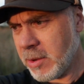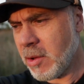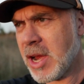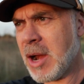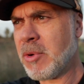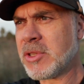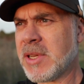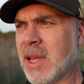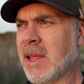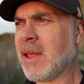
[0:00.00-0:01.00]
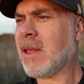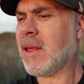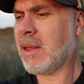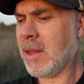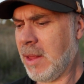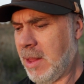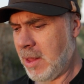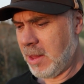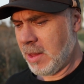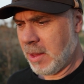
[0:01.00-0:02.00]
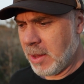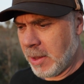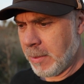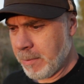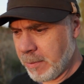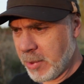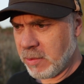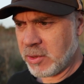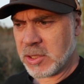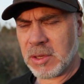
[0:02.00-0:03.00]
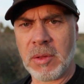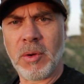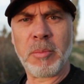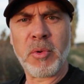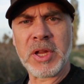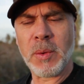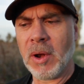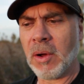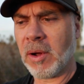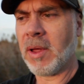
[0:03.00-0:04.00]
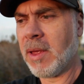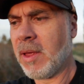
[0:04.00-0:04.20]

No camera today, but just thought I'd bring you along,